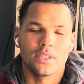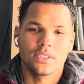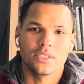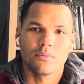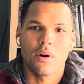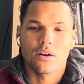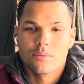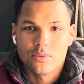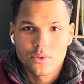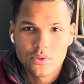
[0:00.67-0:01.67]
This is
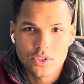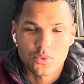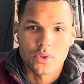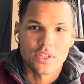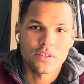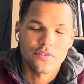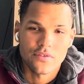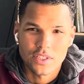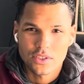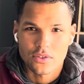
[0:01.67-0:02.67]
Mark Bruce with
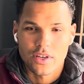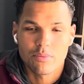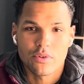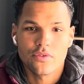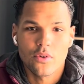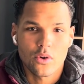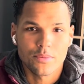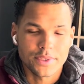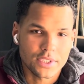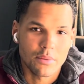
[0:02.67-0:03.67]
Fit Strength
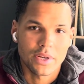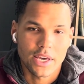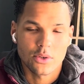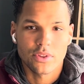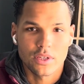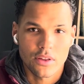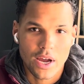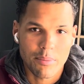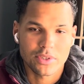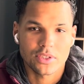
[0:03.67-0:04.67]
Performance coming at you with another
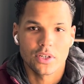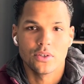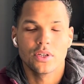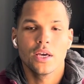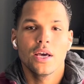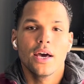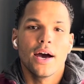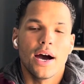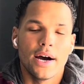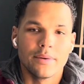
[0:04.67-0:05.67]
episode.
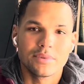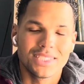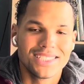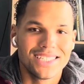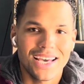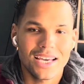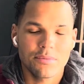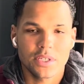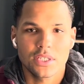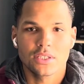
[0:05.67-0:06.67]
Today I'm
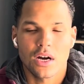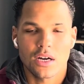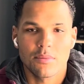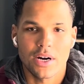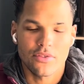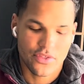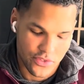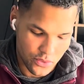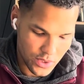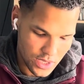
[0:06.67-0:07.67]
going to talk about
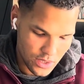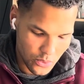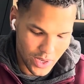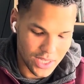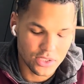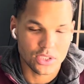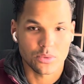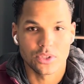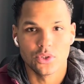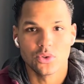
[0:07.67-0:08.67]
3 ways to
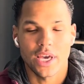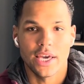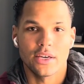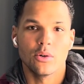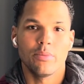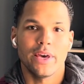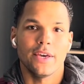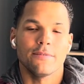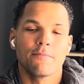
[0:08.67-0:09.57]
reduce ankle pain.